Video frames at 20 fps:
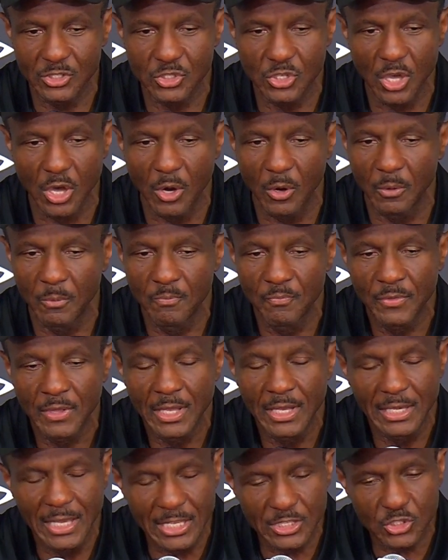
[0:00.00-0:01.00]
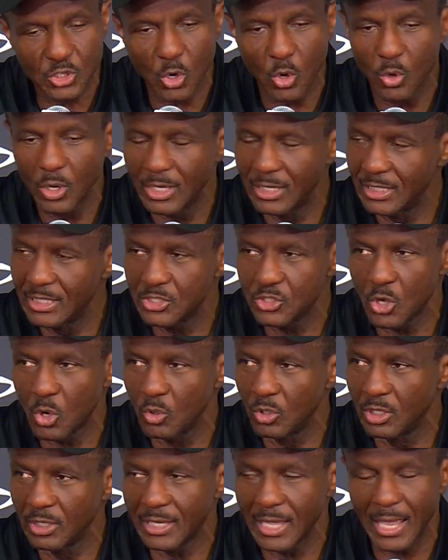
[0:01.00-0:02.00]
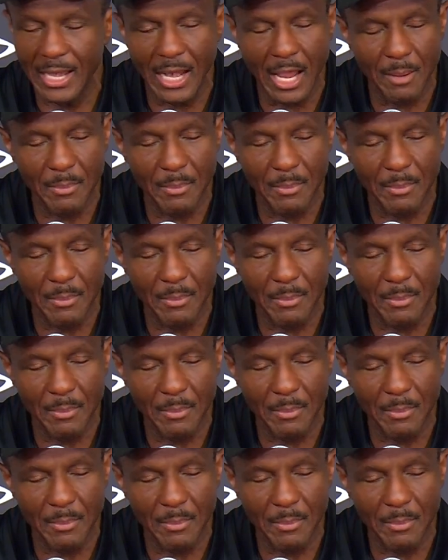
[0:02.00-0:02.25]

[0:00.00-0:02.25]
So let's go at least go look at it.